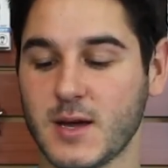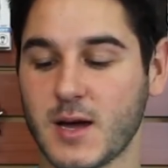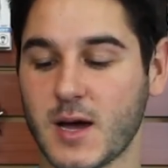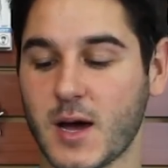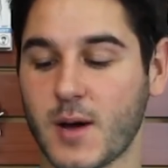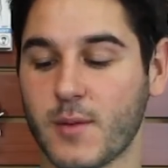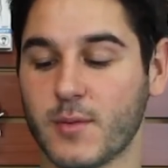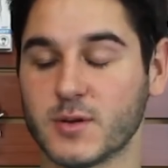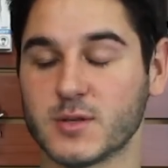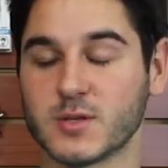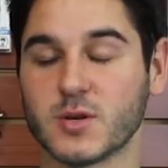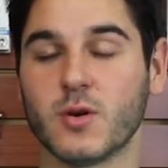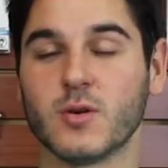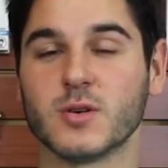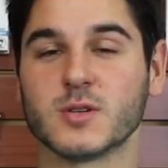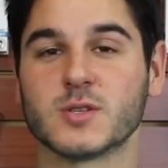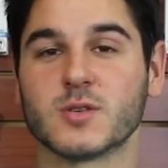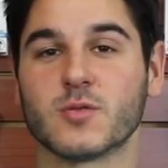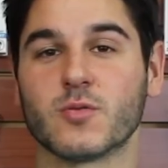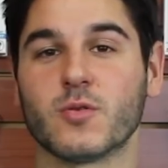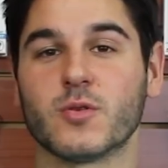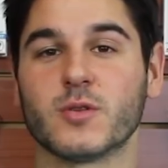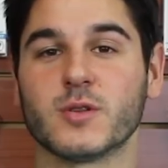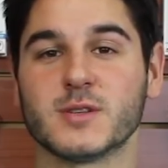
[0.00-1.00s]
uh, but is
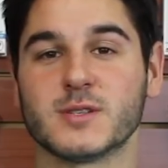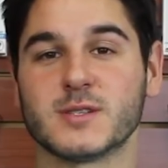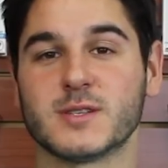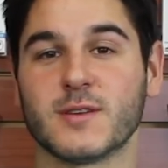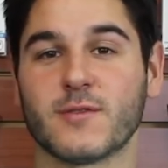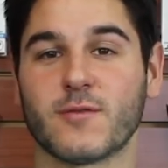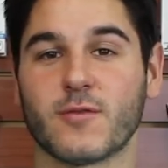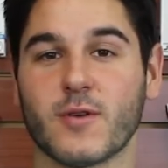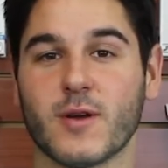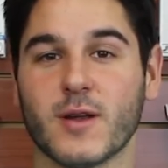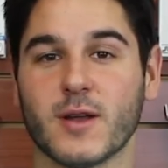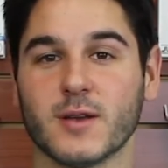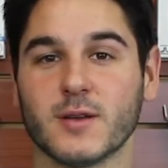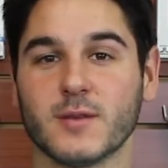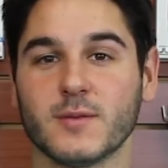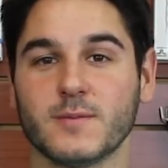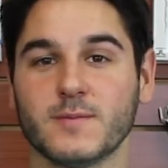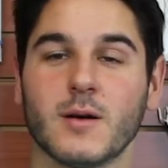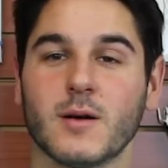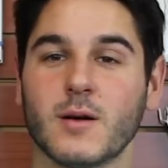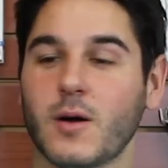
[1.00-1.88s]
also on the stiffer end.